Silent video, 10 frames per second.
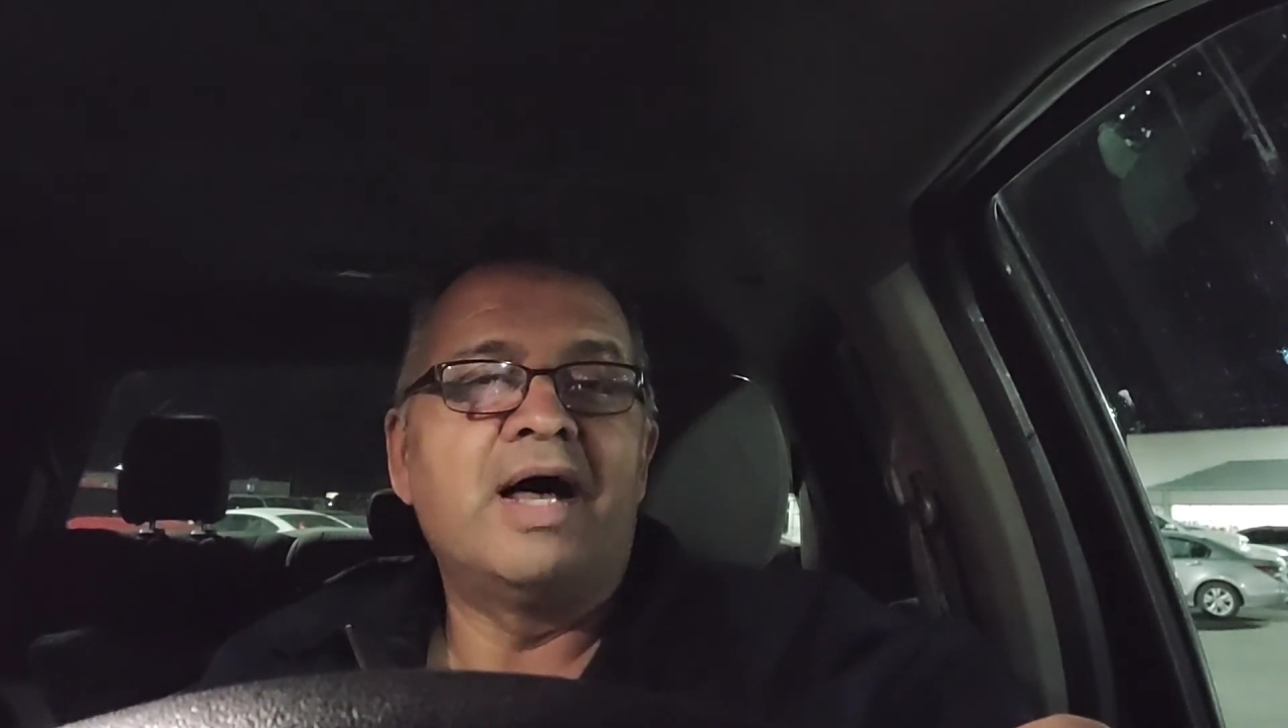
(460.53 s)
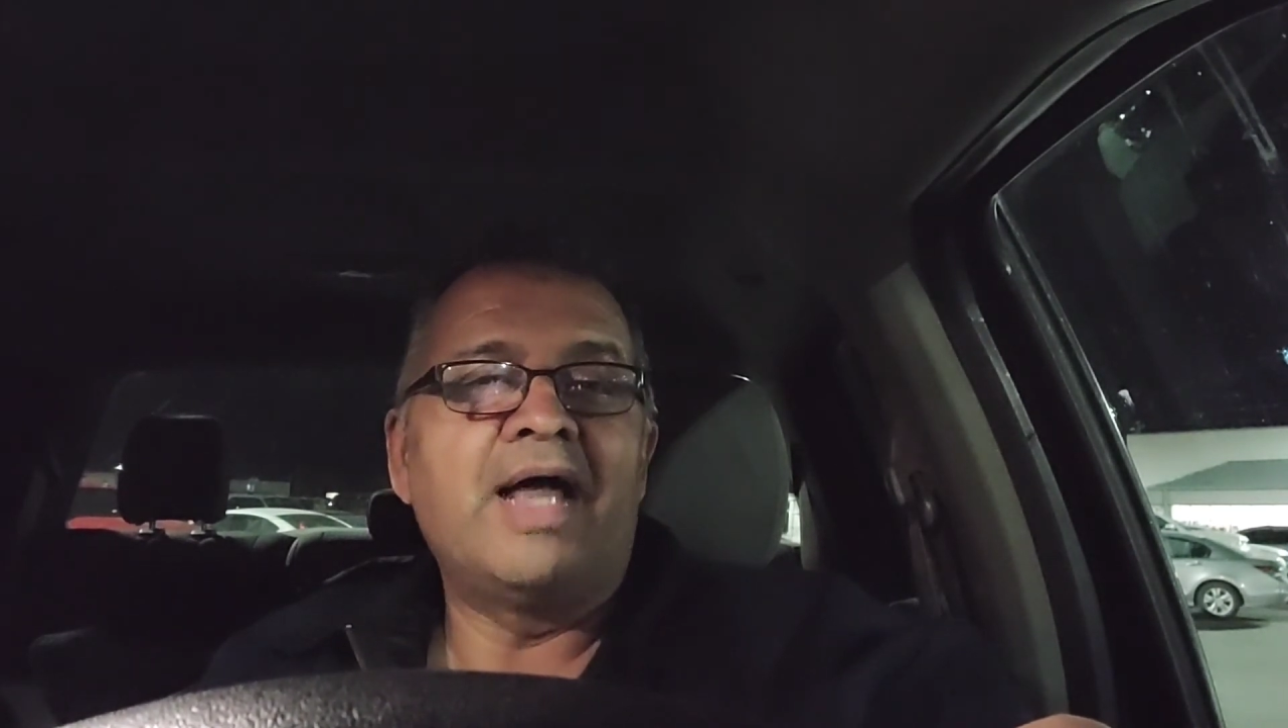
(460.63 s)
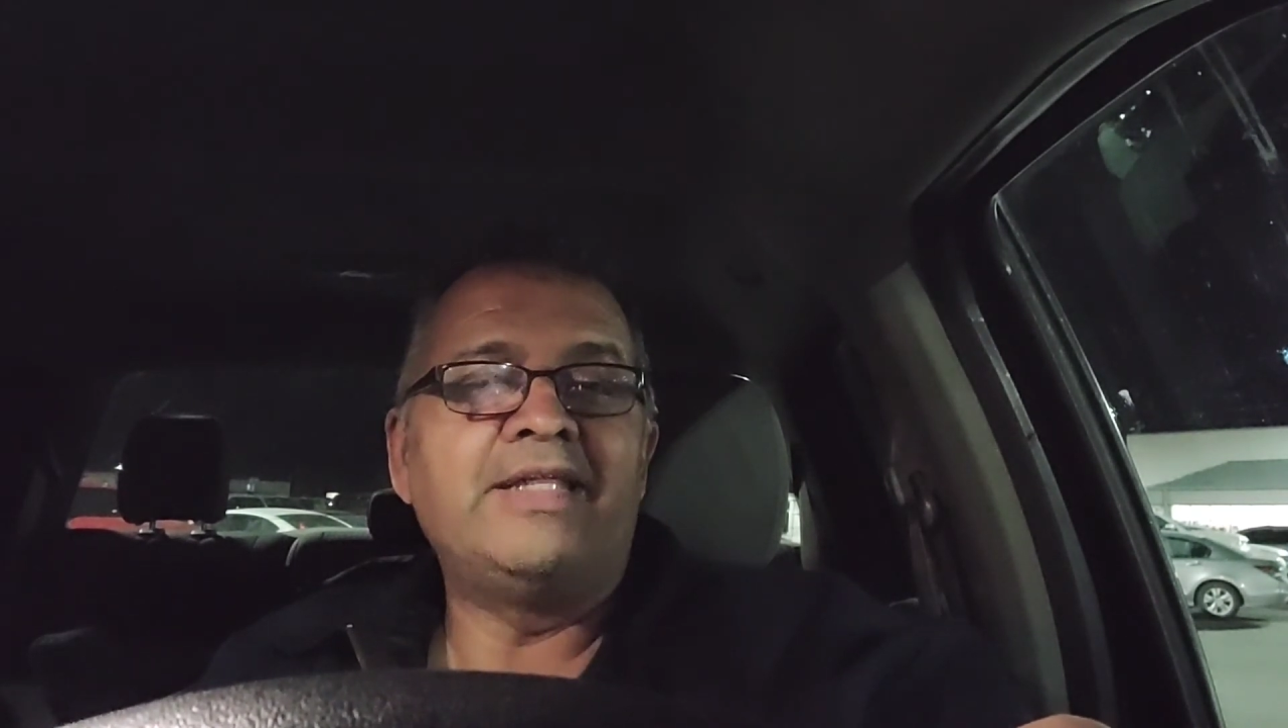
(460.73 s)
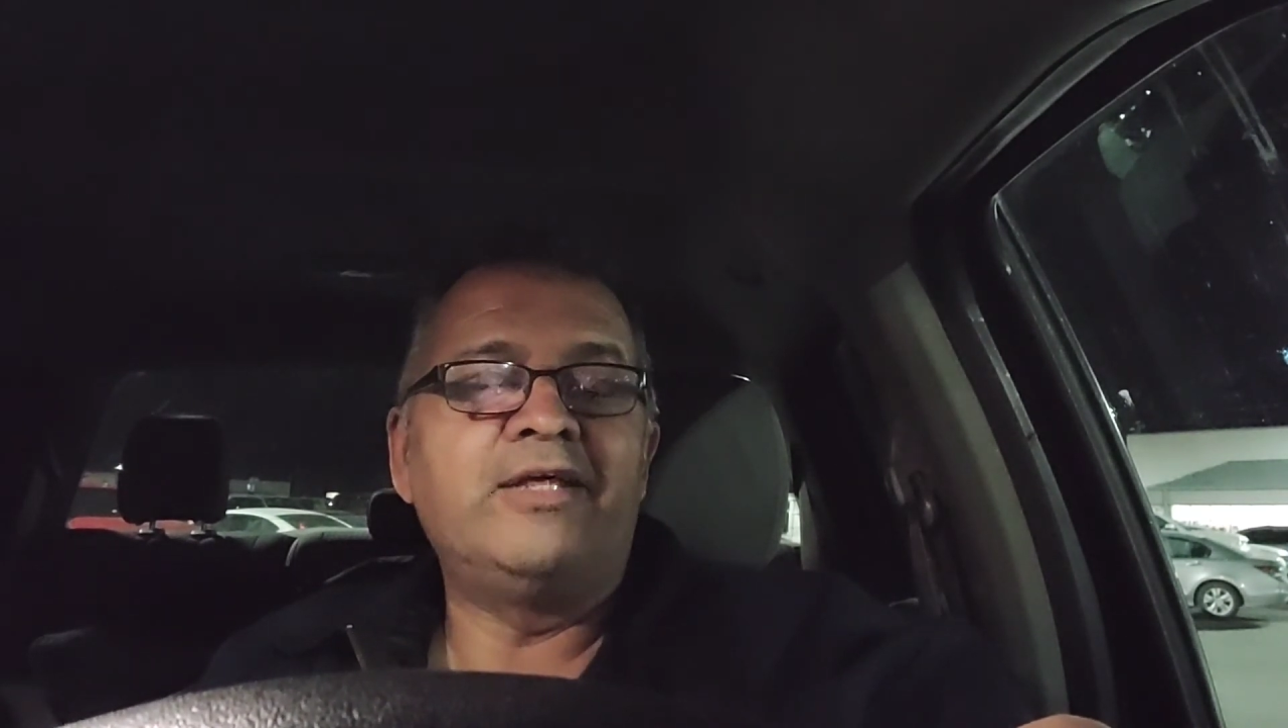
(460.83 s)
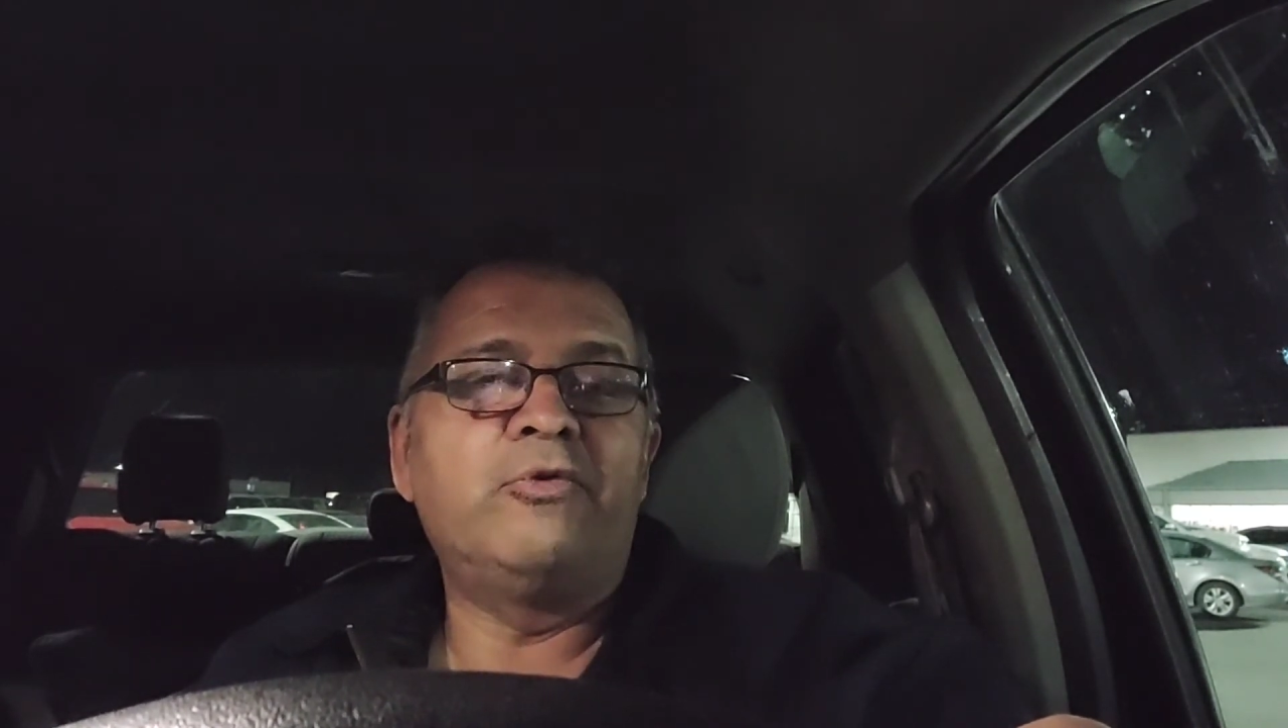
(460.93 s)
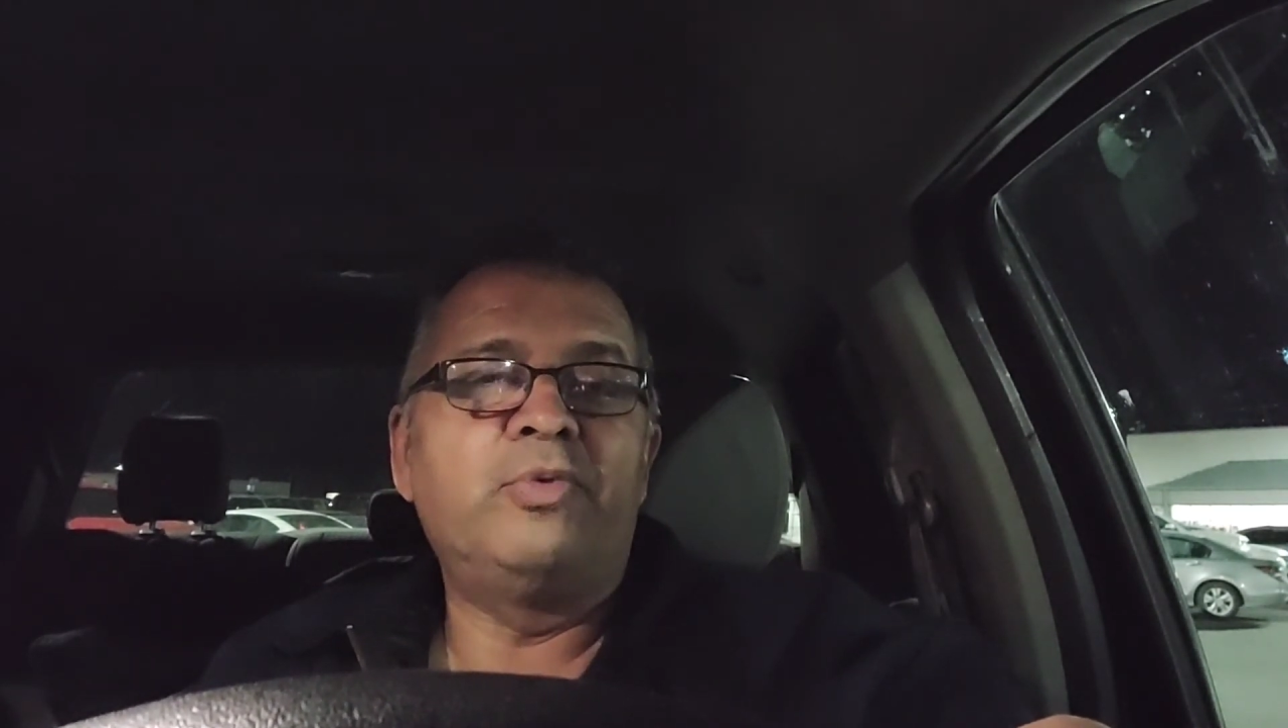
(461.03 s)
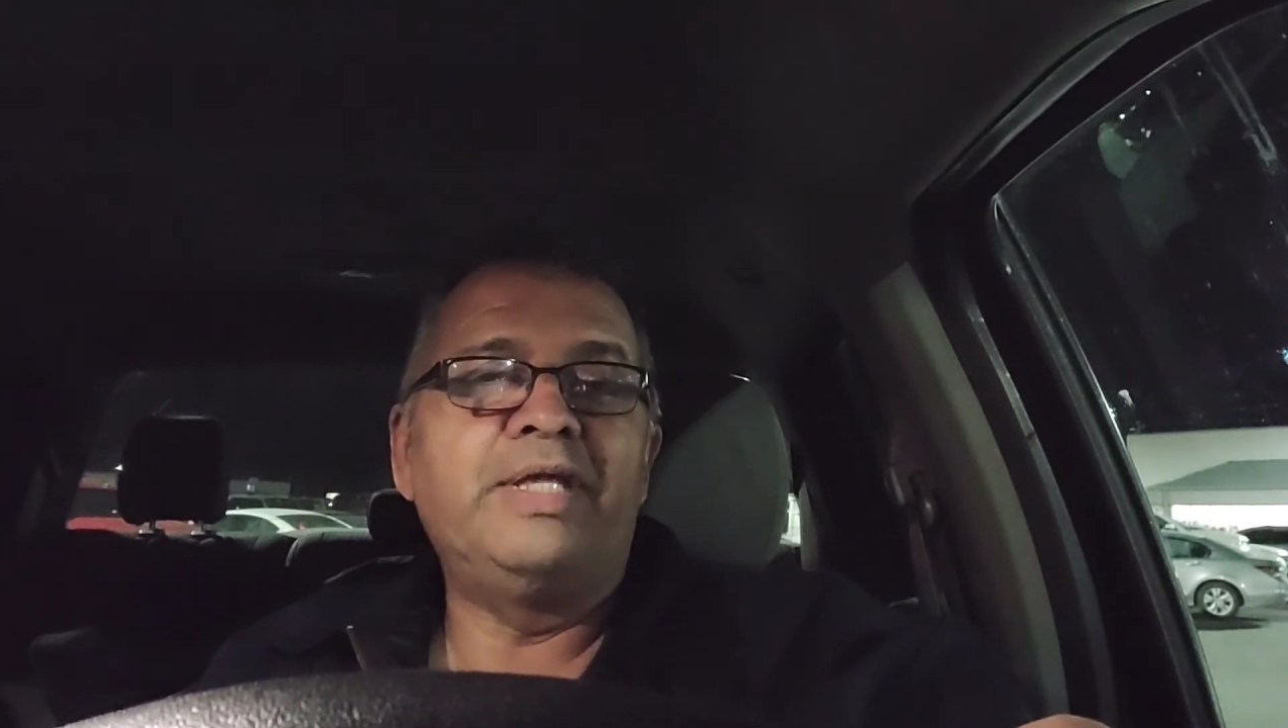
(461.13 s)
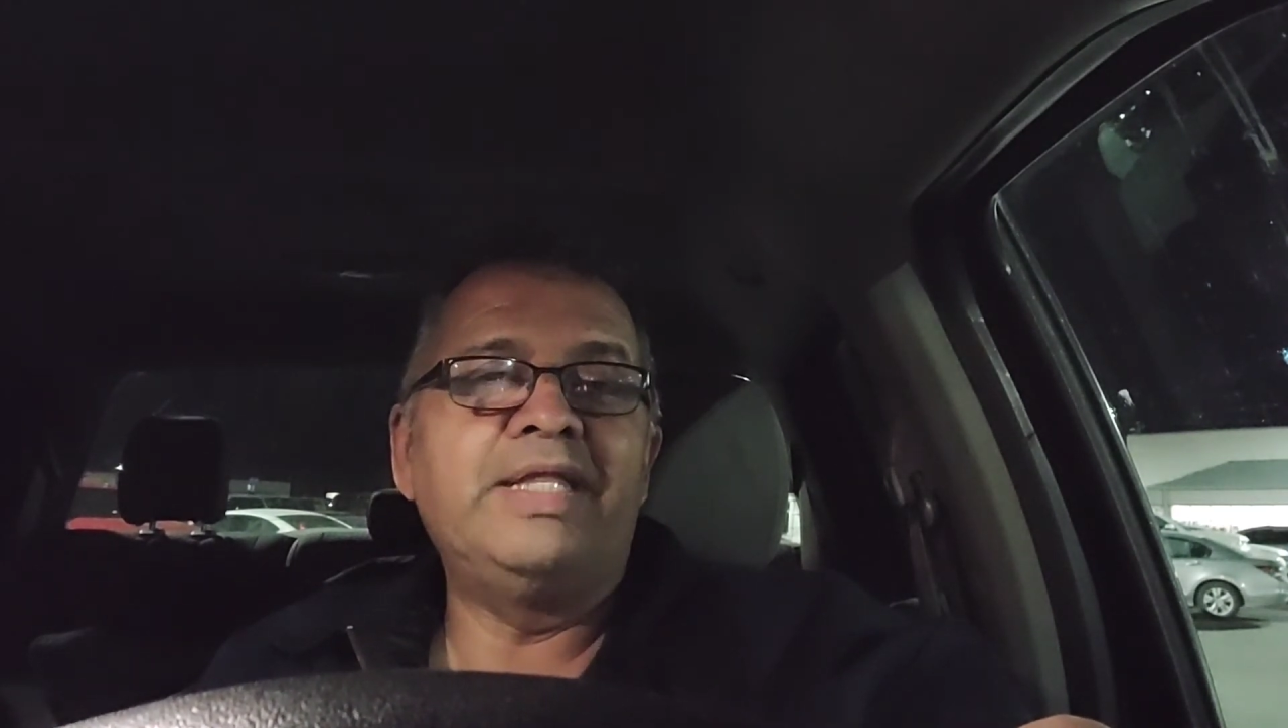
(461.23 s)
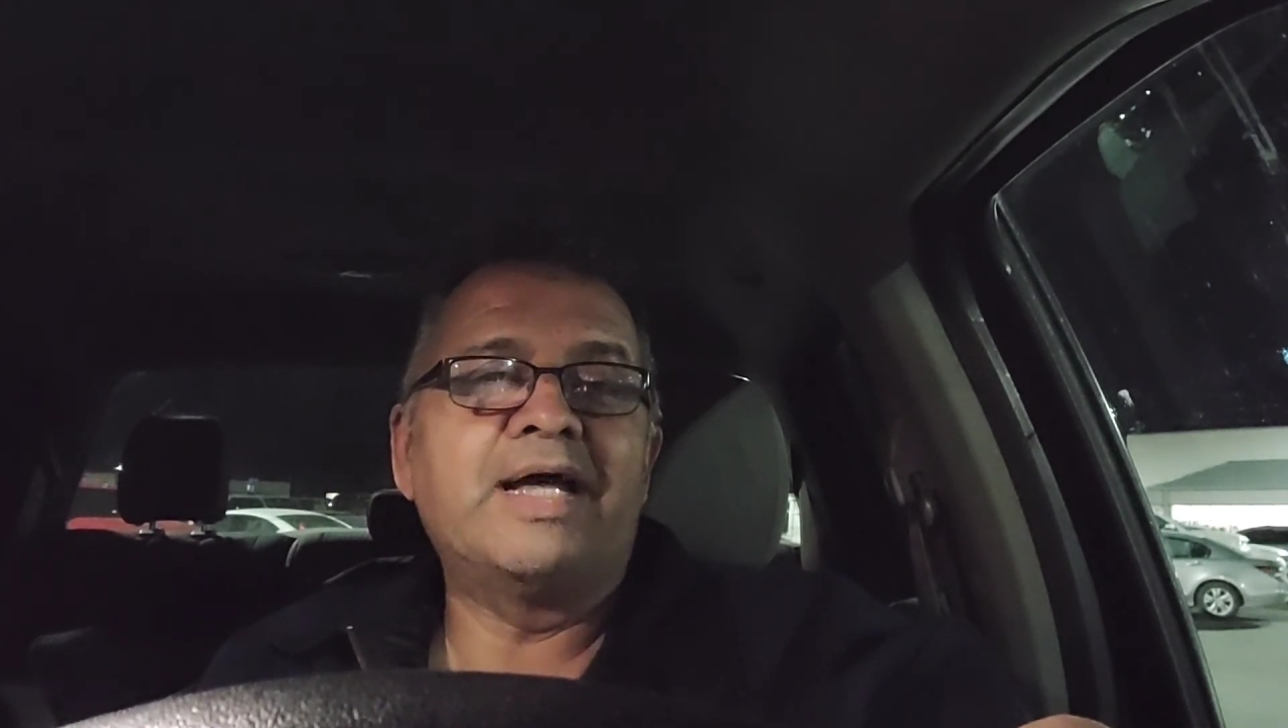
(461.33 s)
I did read